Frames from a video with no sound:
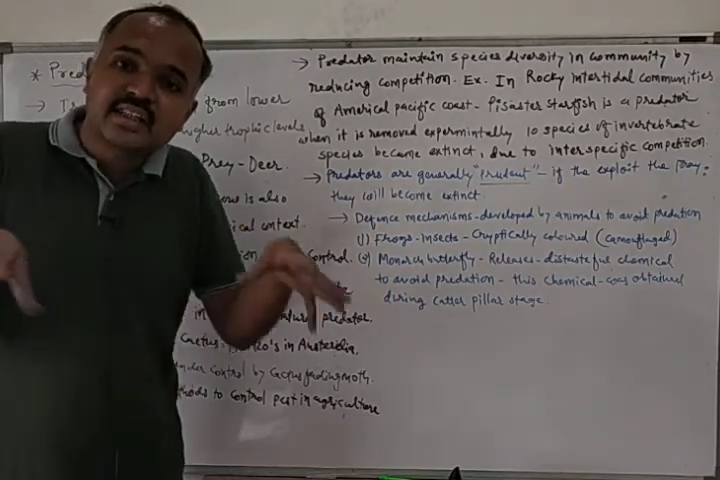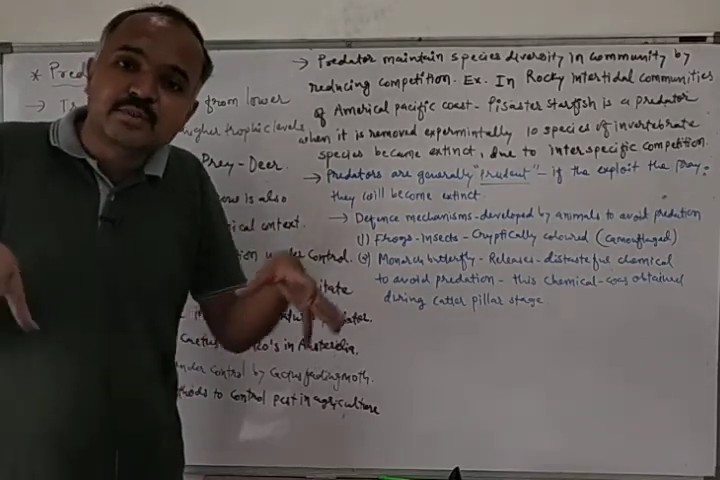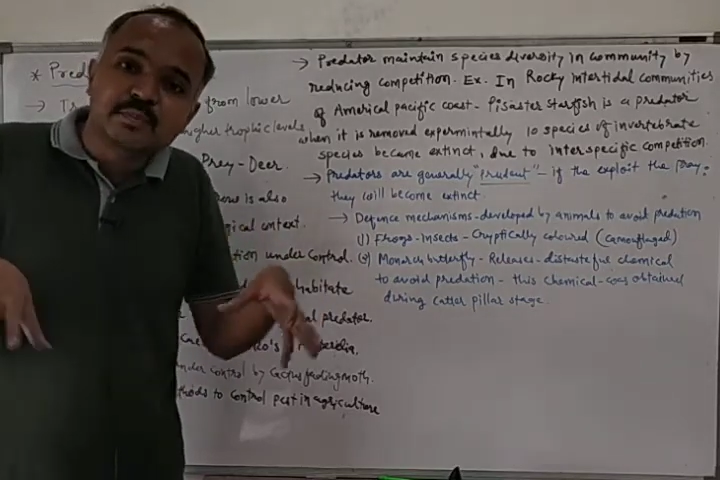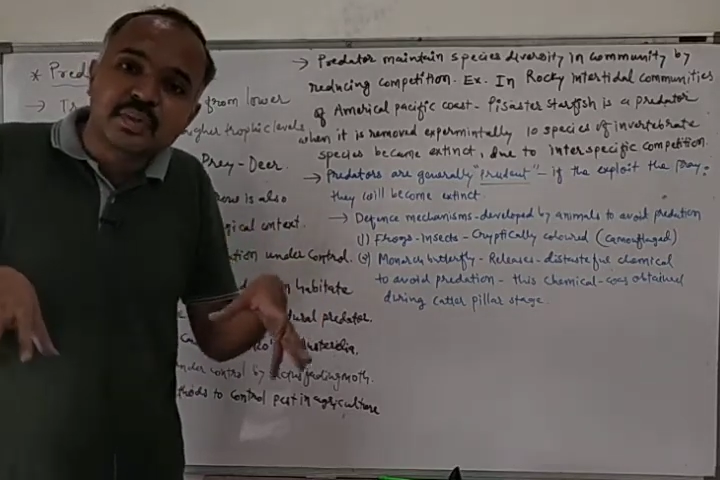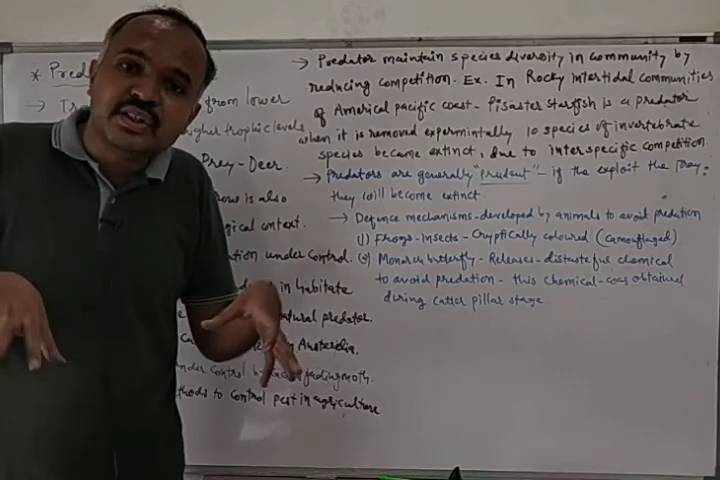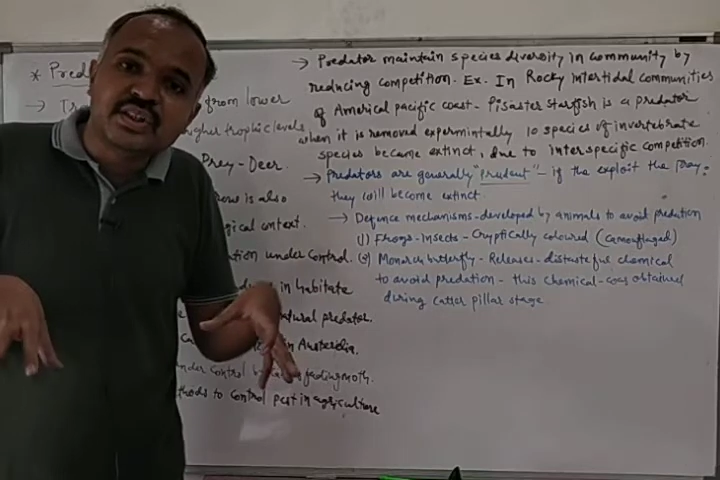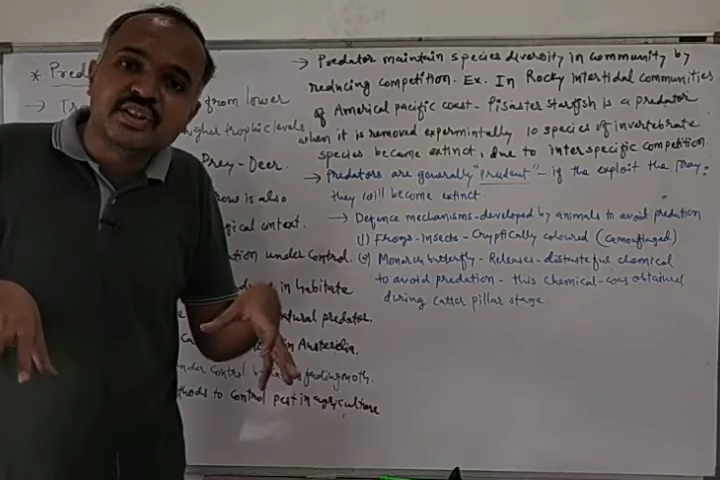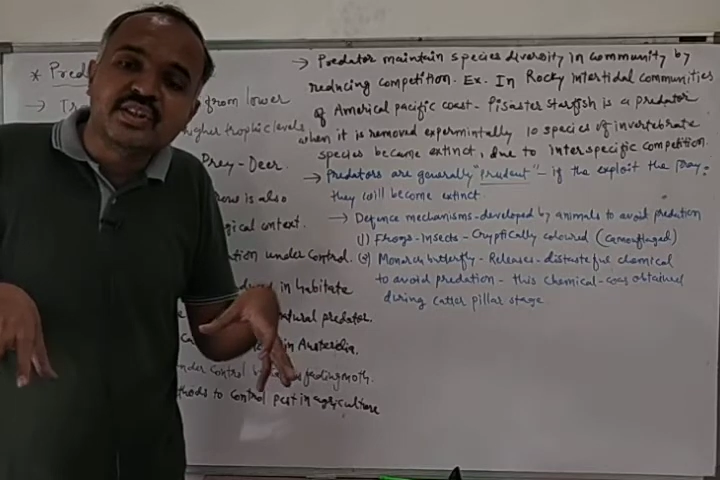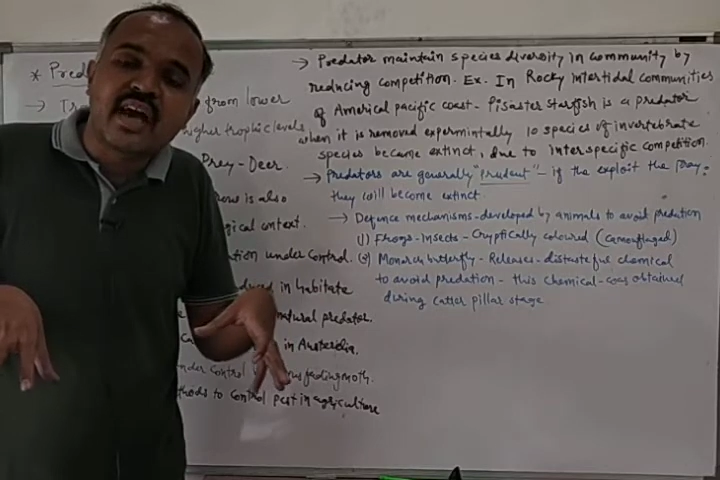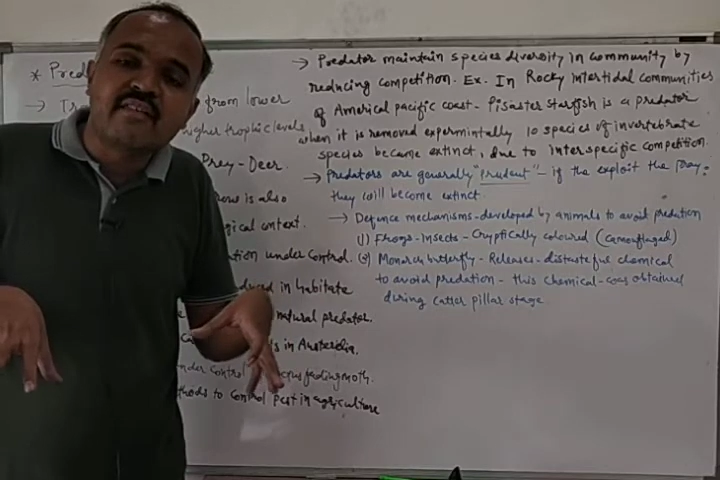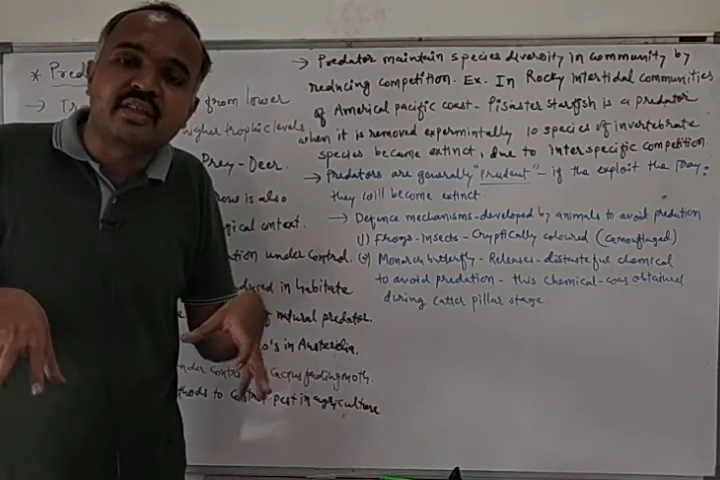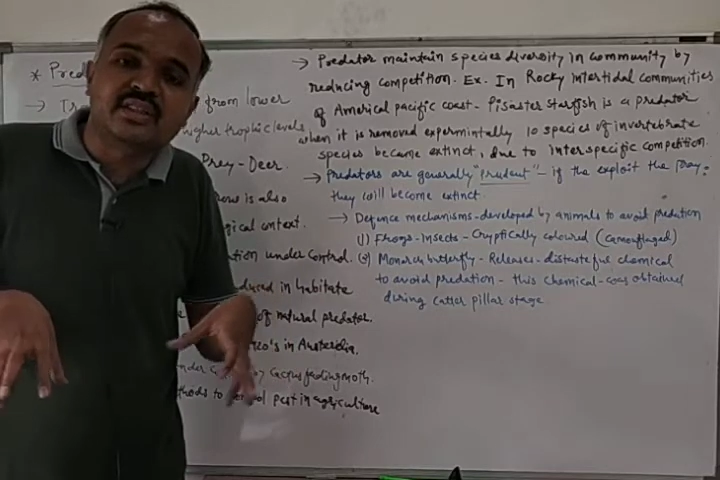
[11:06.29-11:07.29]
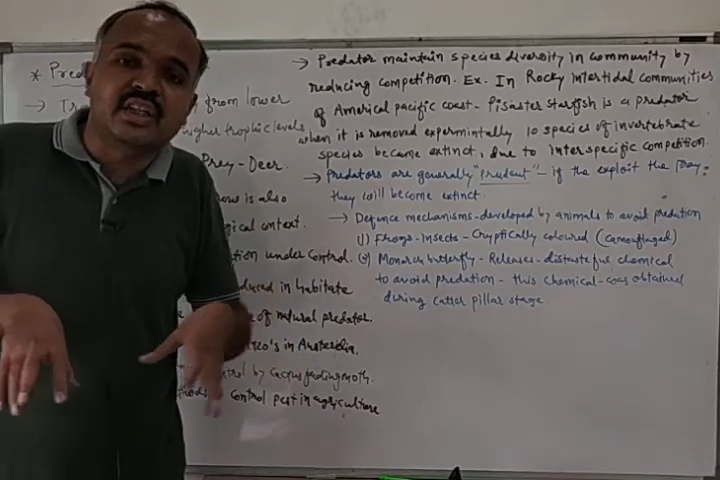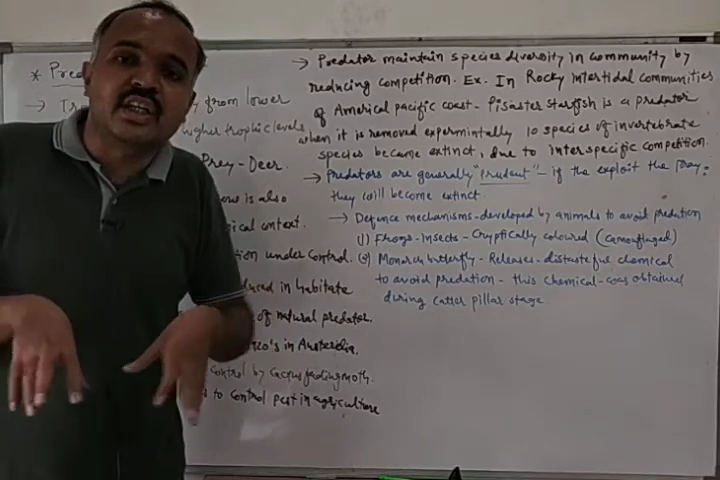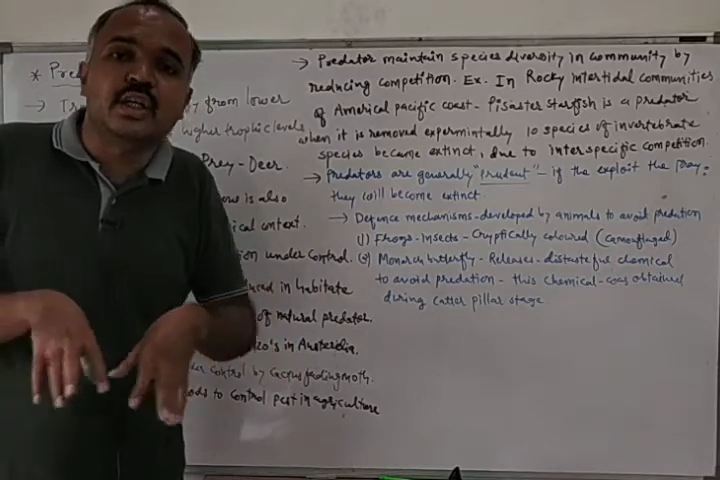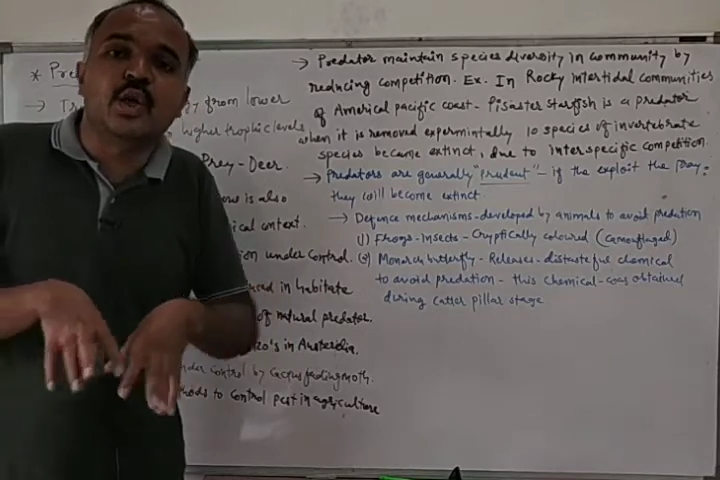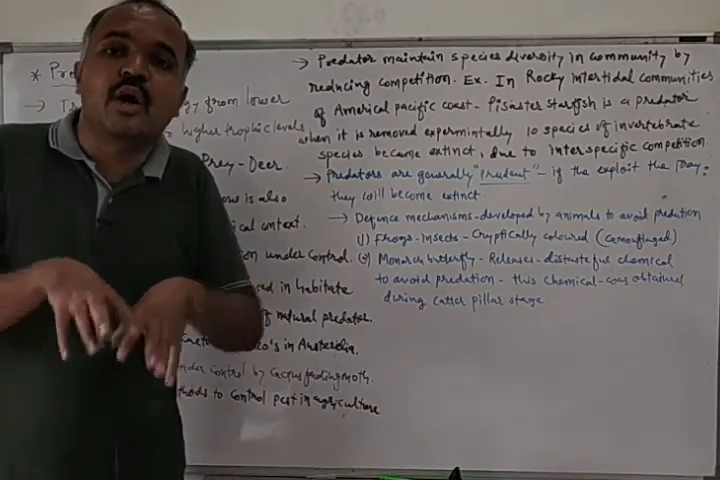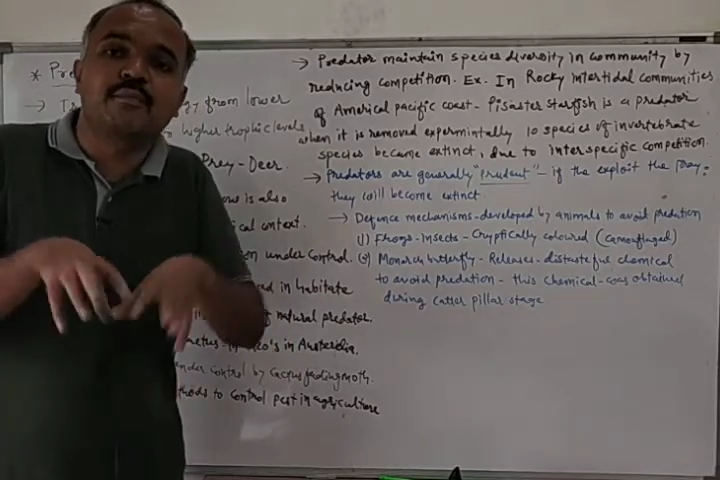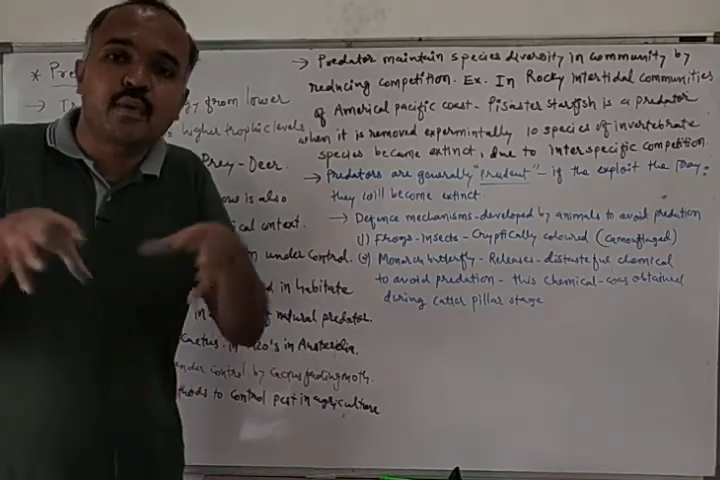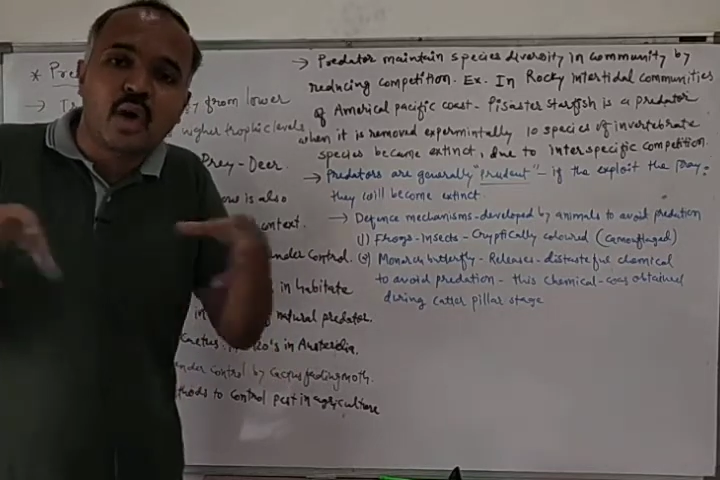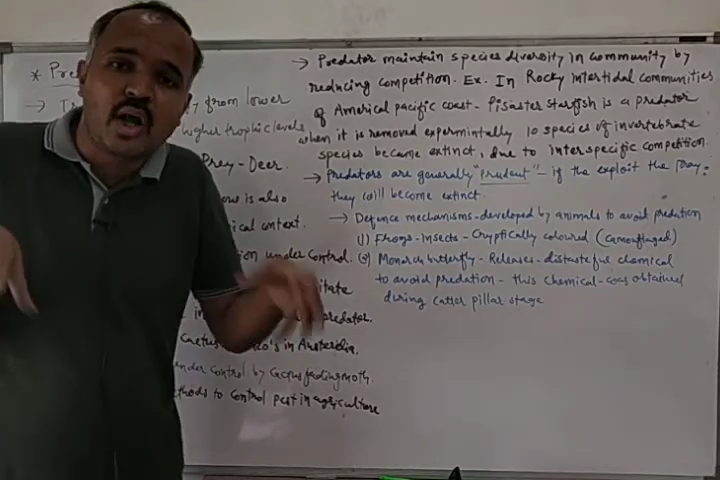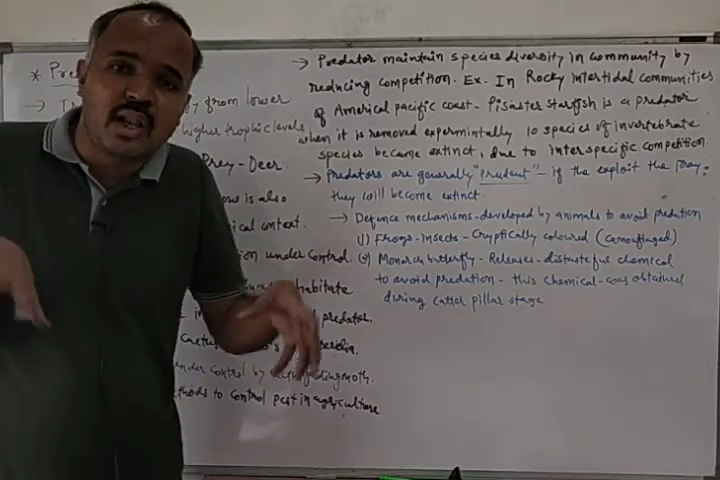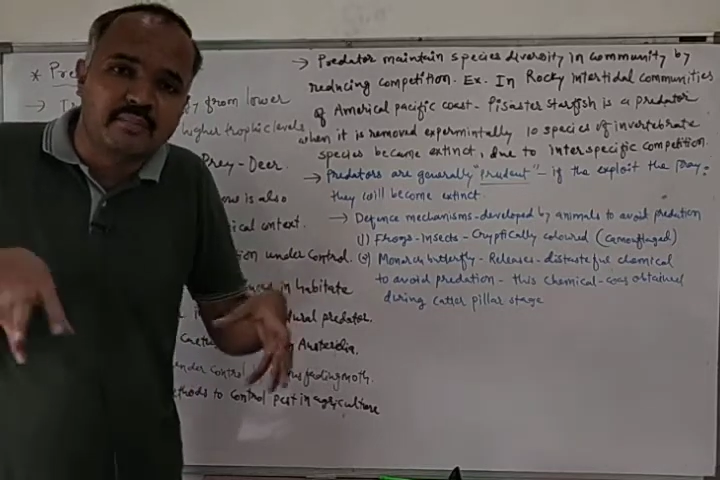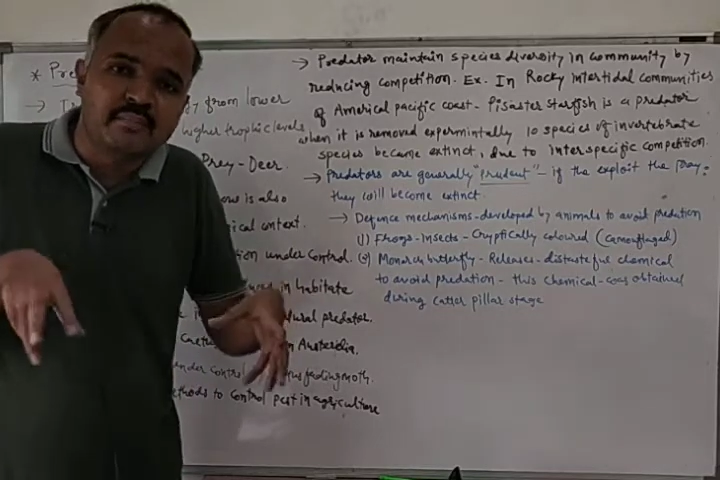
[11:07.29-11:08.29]
the species diversity of
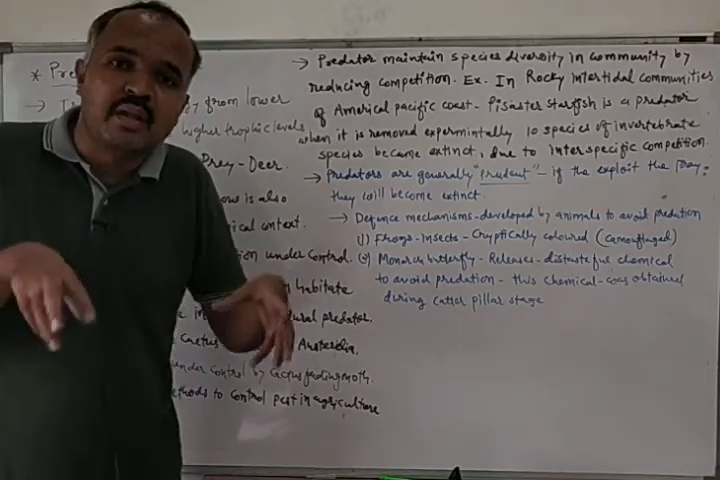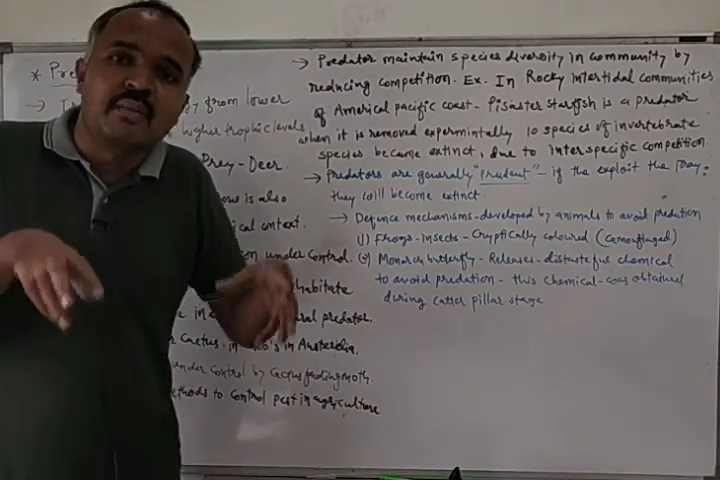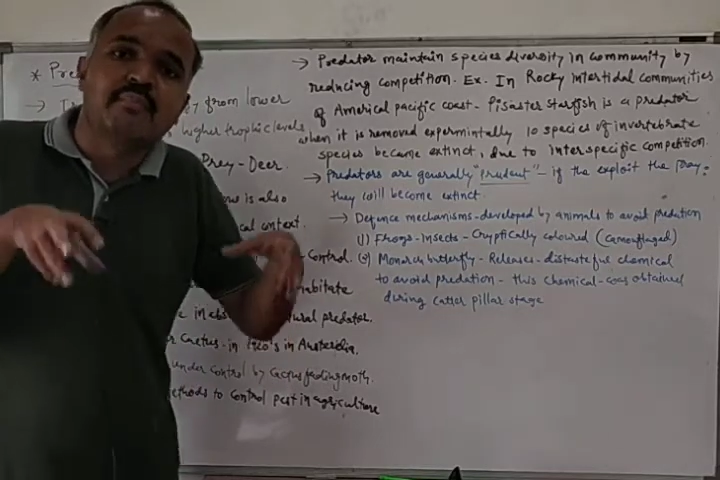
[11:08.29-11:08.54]
all.